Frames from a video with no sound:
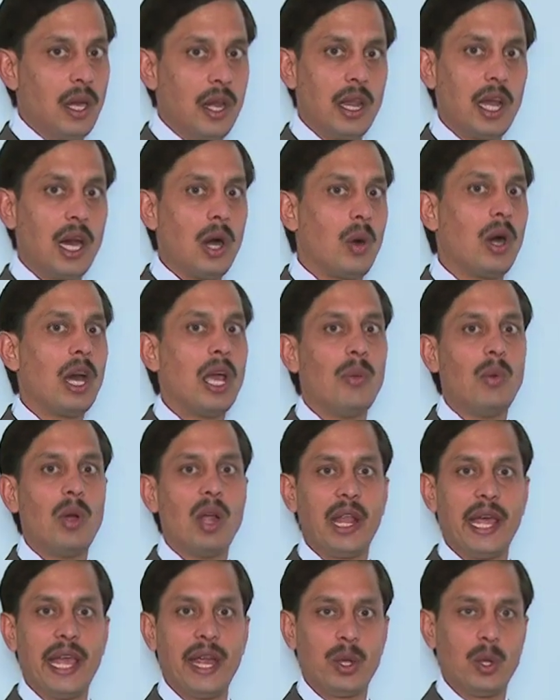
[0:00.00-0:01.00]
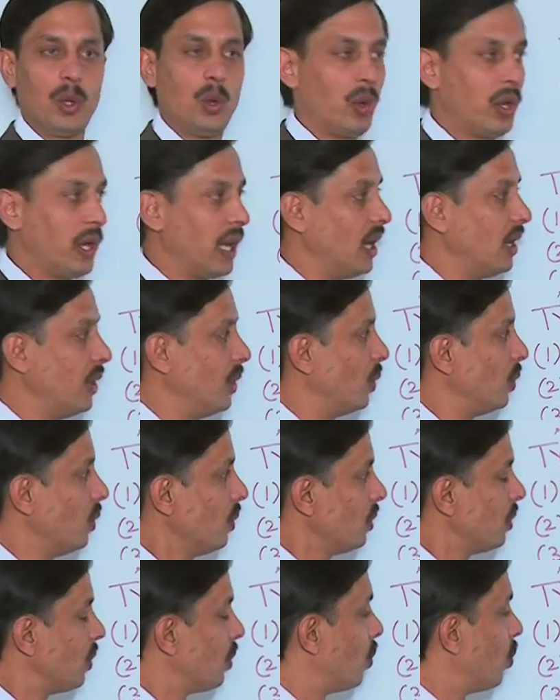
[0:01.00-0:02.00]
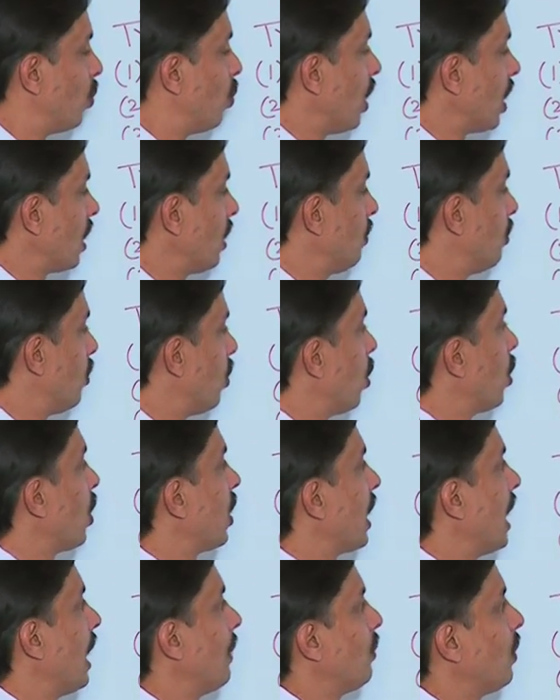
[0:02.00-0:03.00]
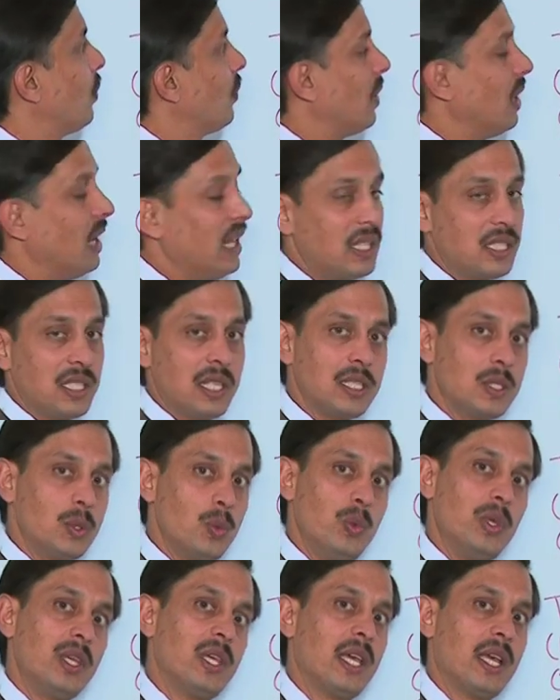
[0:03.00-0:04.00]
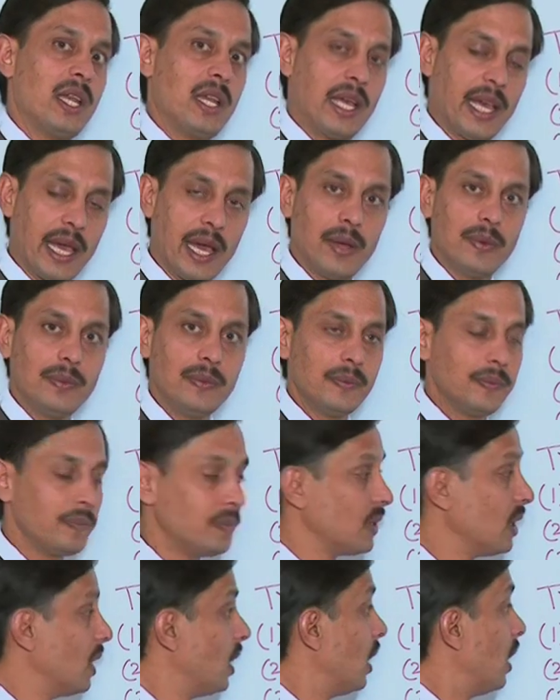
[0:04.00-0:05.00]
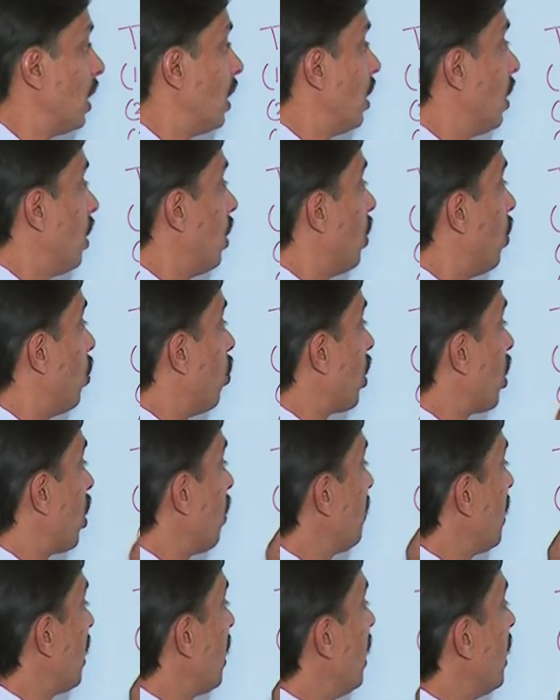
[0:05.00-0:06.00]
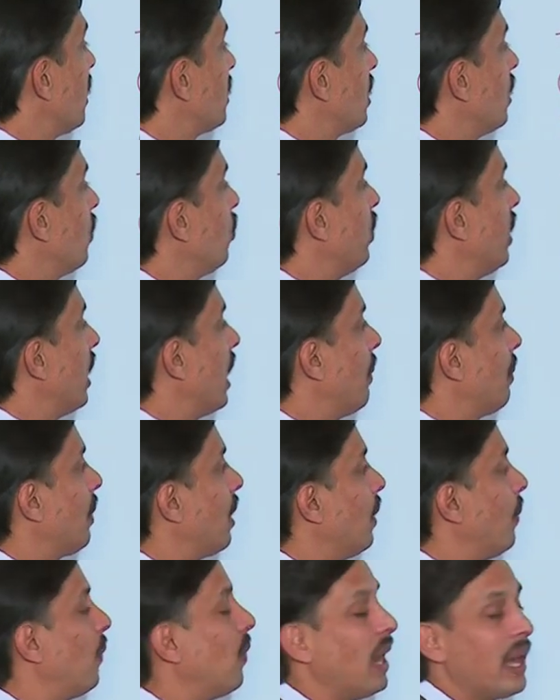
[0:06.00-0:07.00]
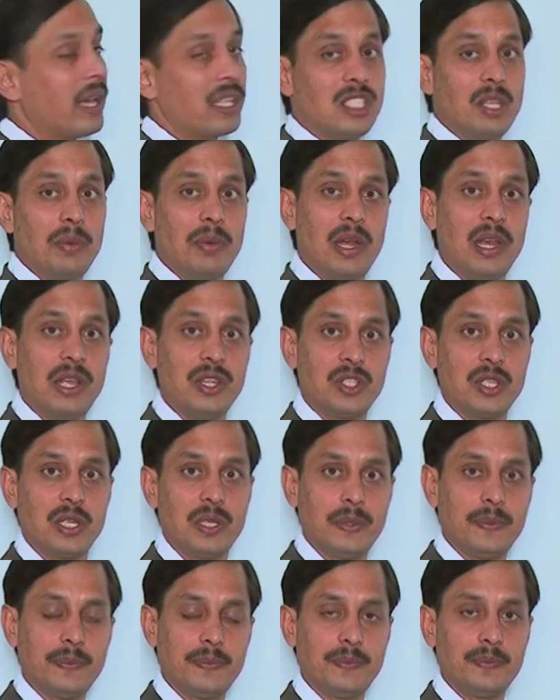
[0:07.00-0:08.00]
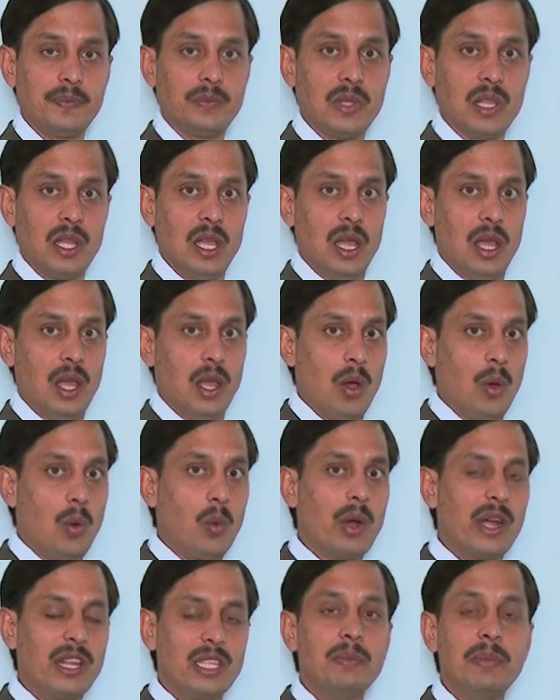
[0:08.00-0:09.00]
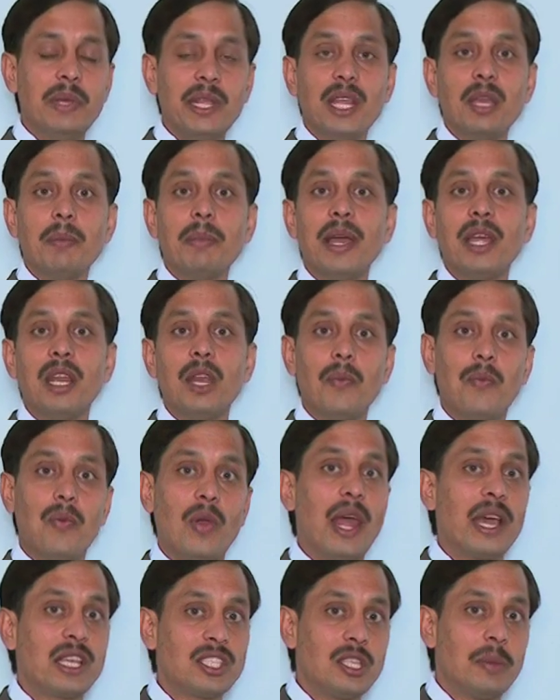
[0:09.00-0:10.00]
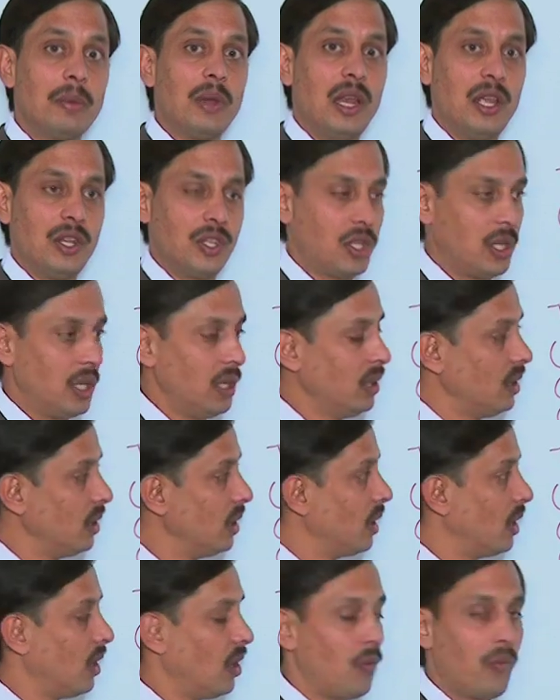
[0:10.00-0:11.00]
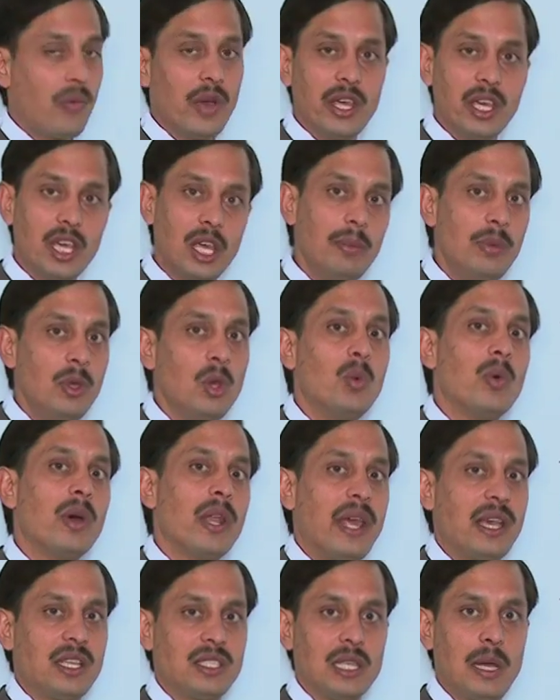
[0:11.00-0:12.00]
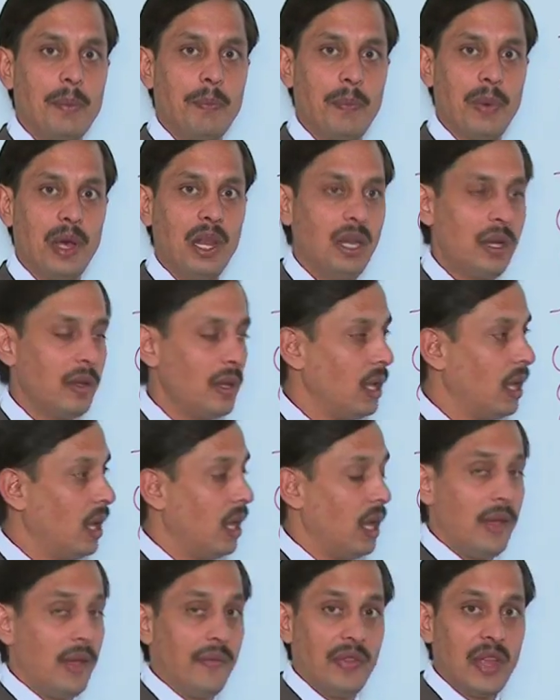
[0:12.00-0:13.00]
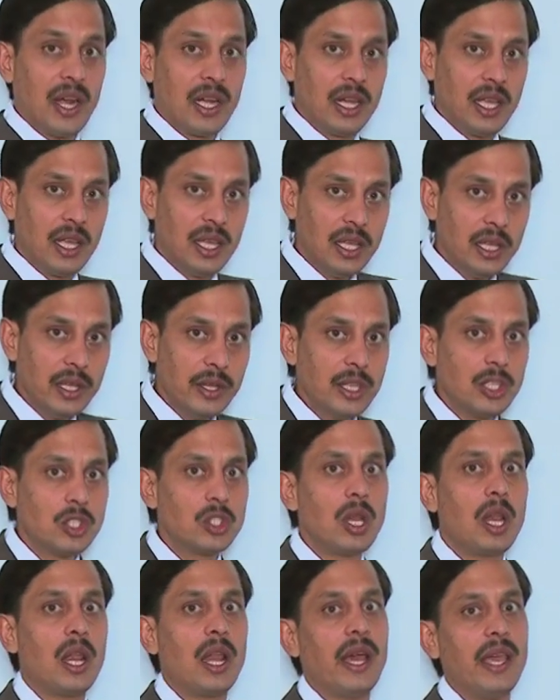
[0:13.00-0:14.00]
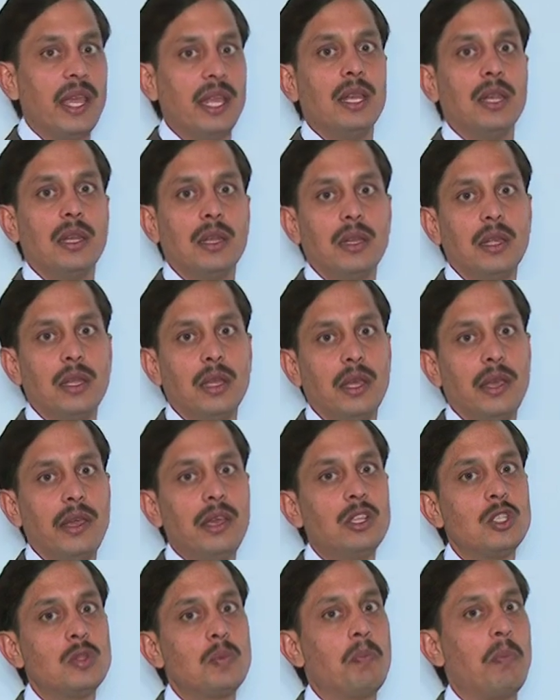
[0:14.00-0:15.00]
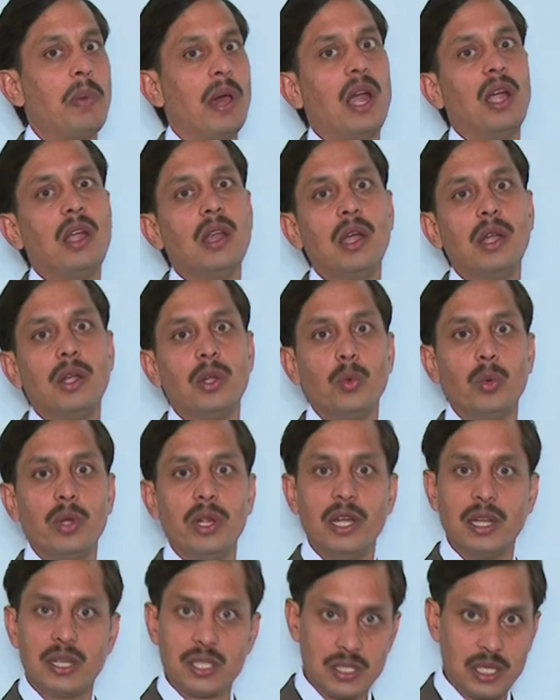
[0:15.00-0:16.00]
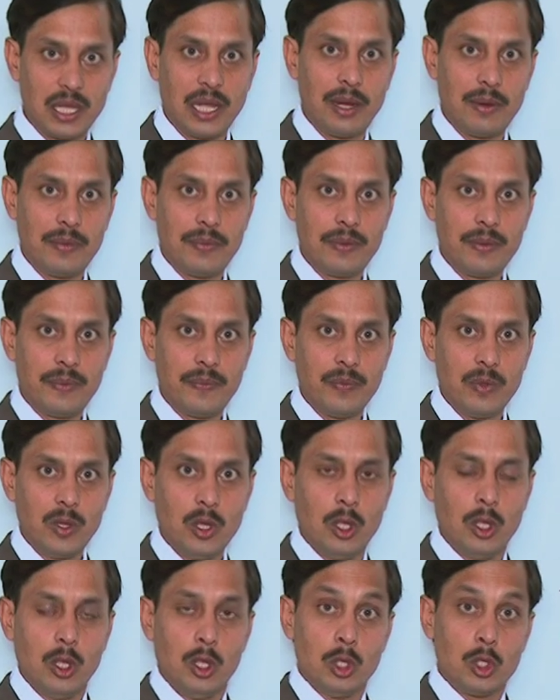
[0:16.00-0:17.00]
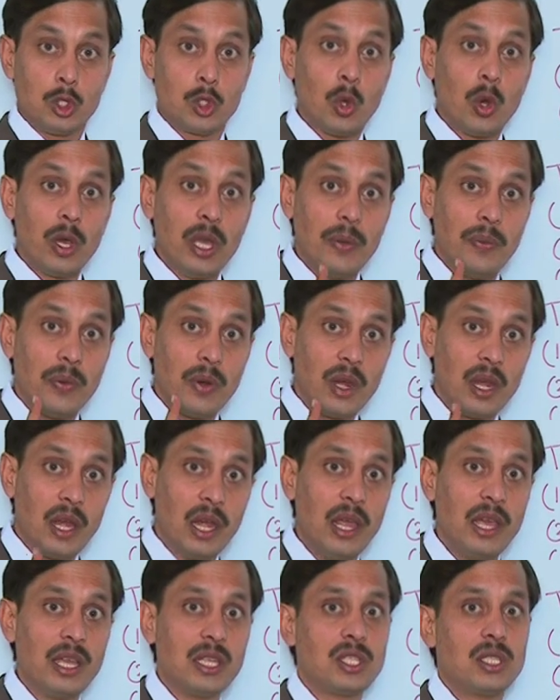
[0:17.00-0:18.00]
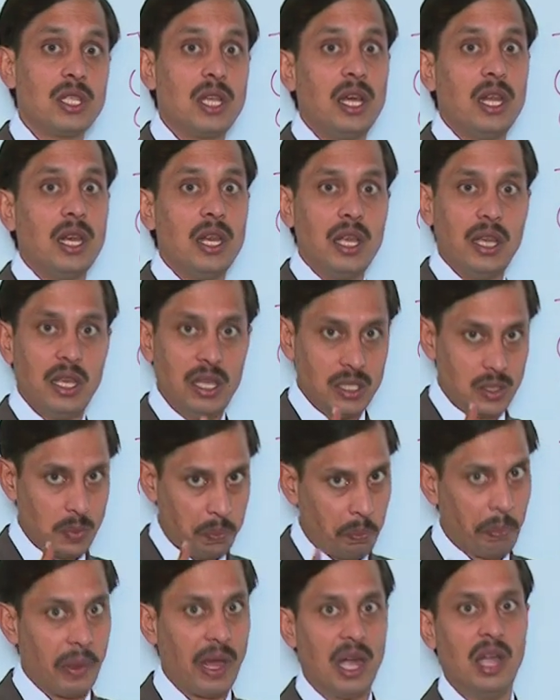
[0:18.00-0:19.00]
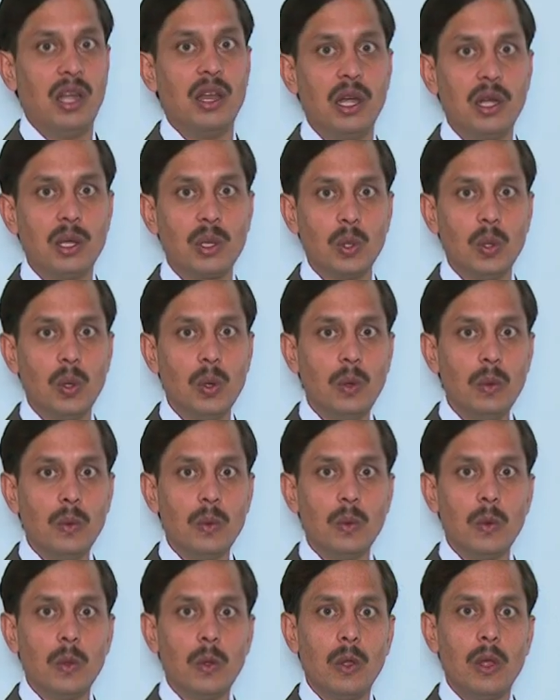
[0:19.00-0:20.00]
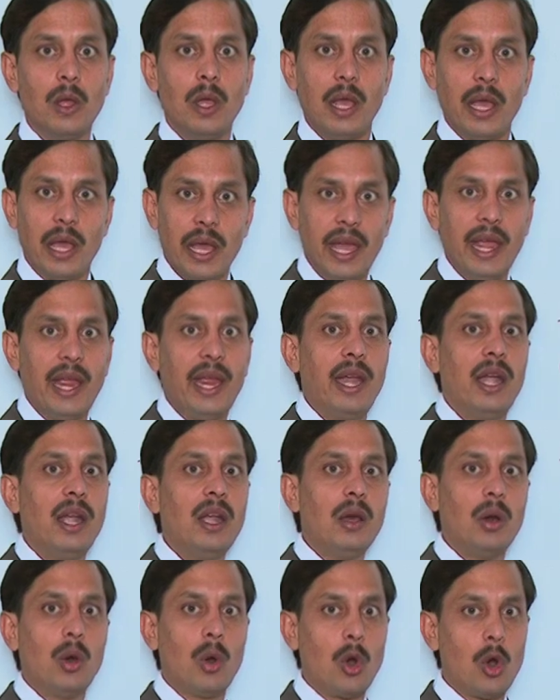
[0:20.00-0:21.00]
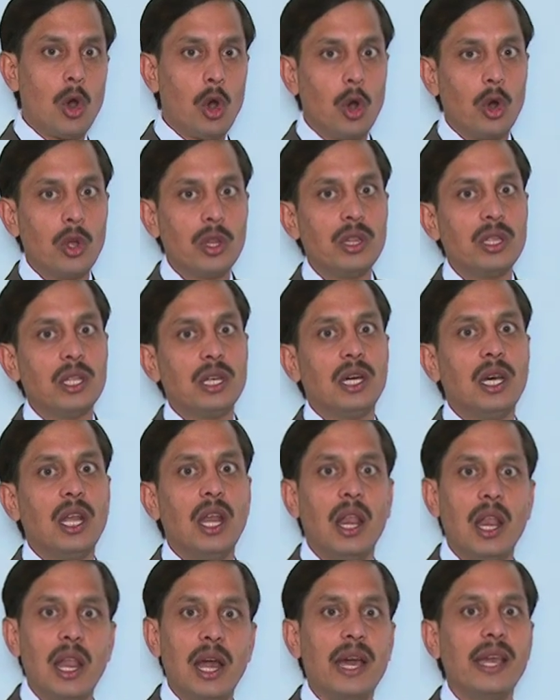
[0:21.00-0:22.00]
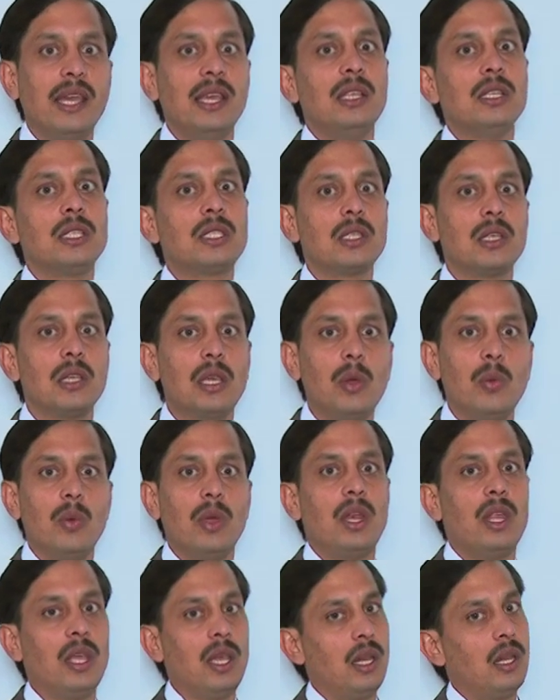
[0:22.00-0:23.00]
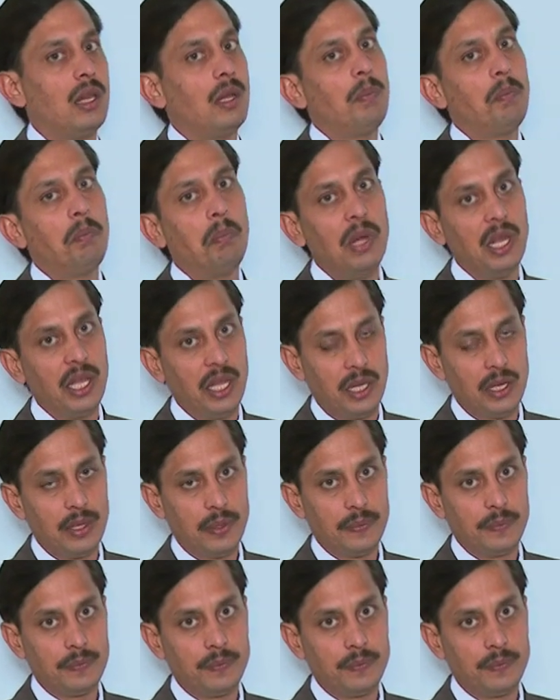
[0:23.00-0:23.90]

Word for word: Now I would like to tell you what more type of relations we can have. One of the relation we have, reflexive relation. What is meaning by reflexive relation? If I give you one example, that each line is parallel to itself. So if relation is parallel to and on the lines given in a plane.